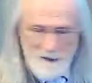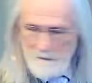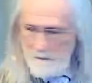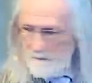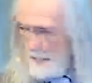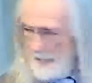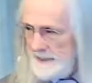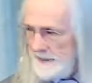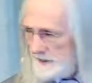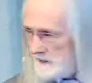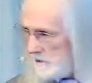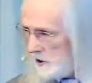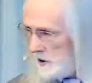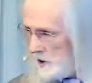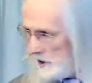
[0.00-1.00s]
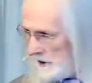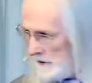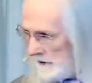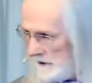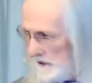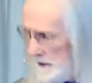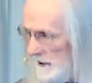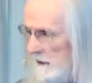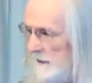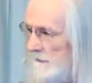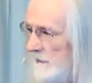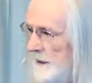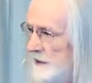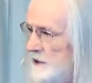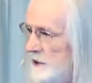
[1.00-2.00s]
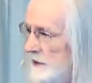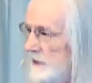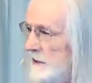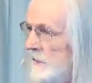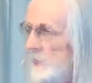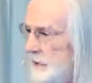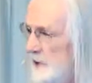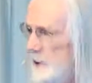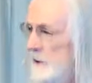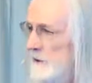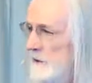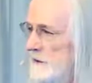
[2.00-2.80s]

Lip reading: based upon facial expressions.